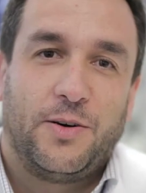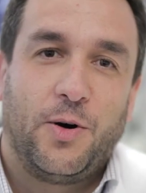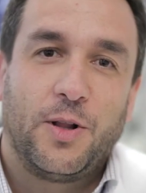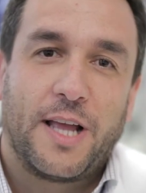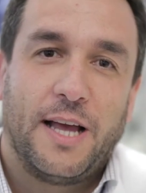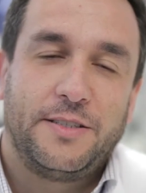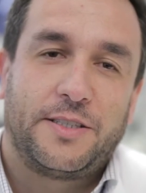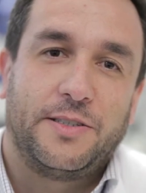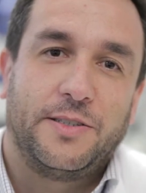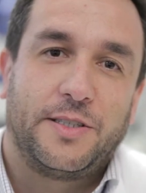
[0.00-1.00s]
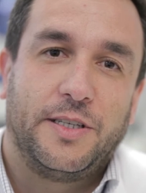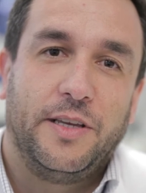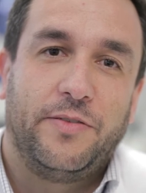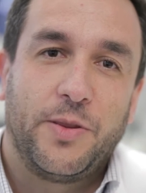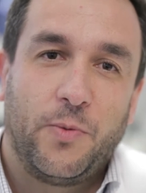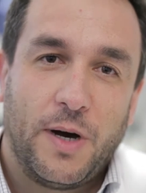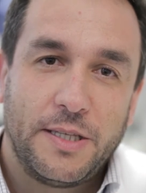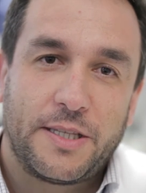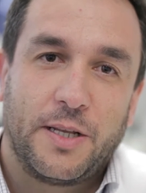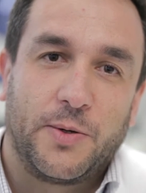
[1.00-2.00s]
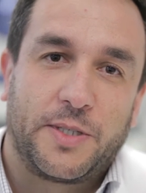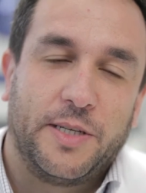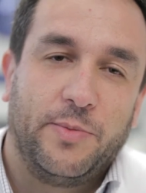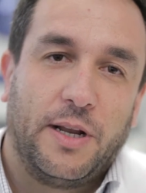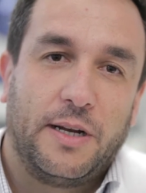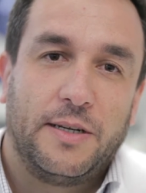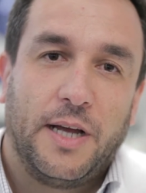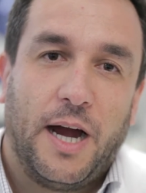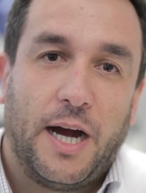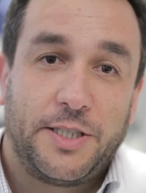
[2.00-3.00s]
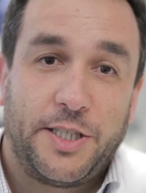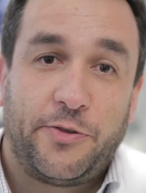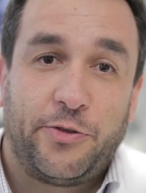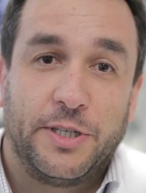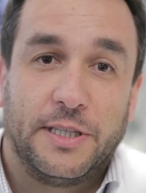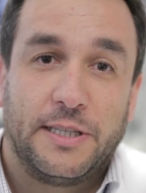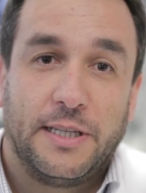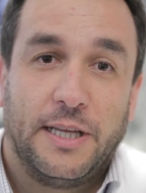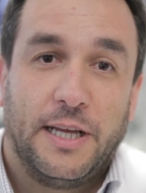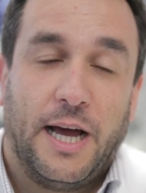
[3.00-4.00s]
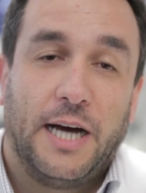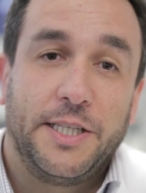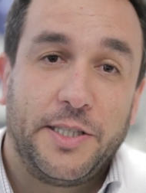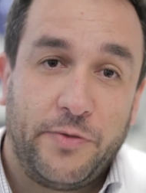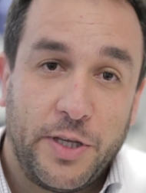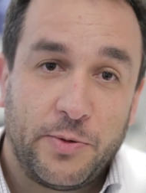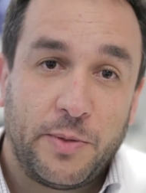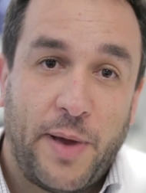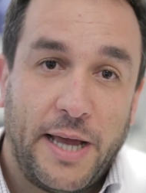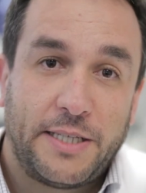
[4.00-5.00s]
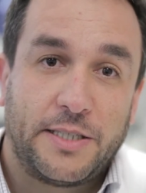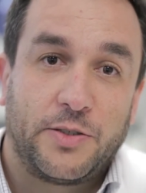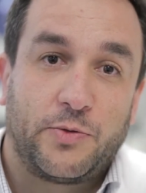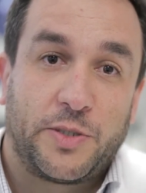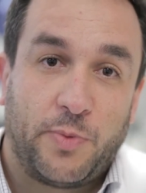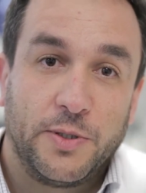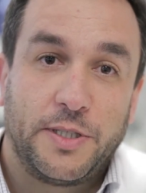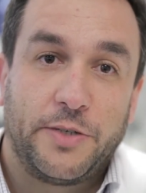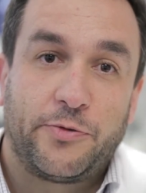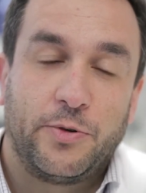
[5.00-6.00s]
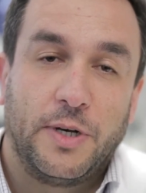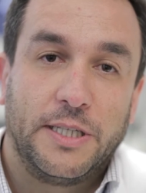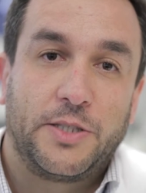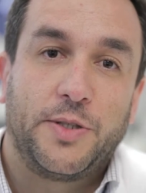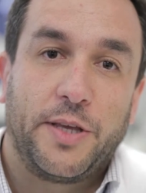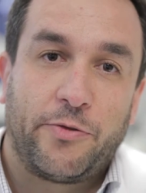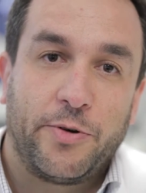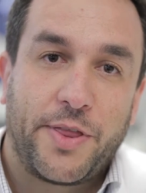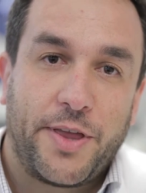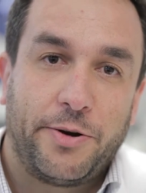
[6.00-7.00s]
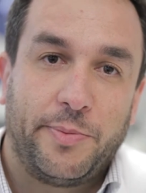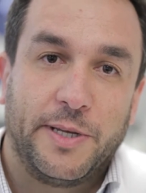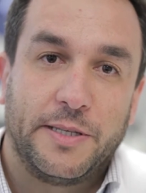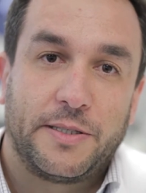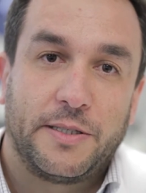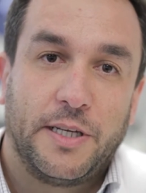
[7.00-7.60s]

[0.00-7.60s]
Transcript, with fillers: All cancers, even the ones that look similar, are different, and individual patients respond differently to different therapies.